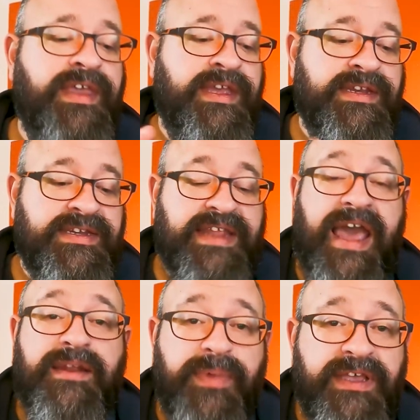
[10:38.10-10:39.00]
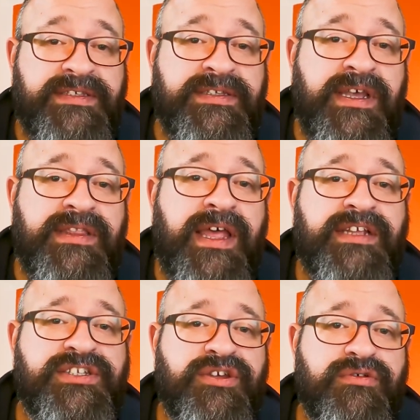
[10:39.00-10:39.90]
the database
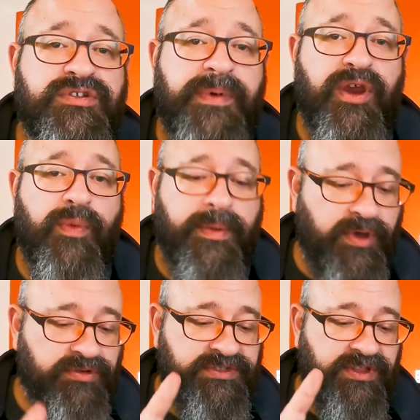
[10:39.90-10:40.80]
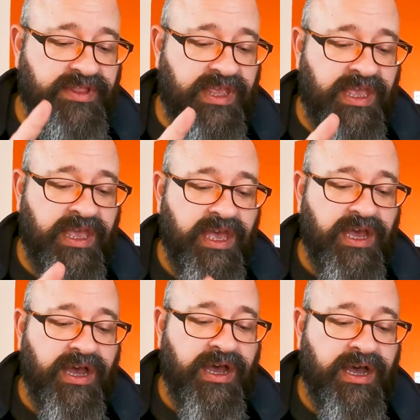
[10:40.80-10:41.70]
that is used by your web host, the
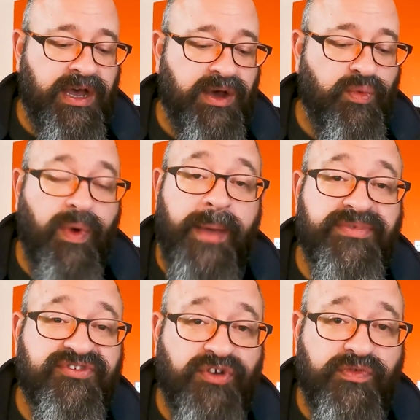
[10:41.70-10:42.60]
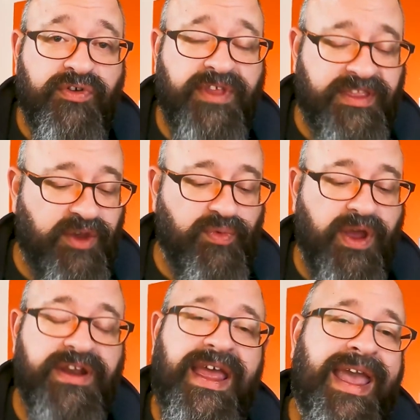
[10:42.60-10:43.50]
web server that they
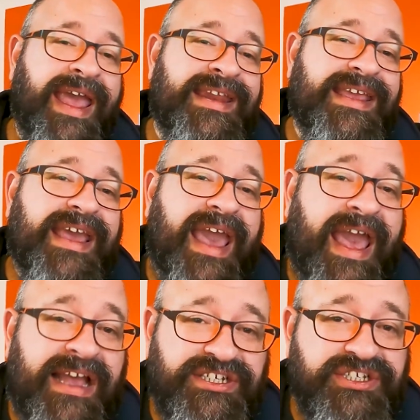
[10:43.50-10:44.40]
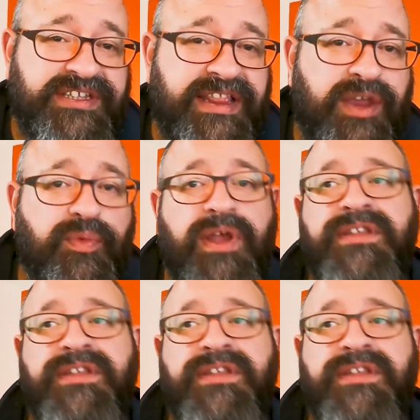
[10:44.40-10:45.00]
run, any caches that they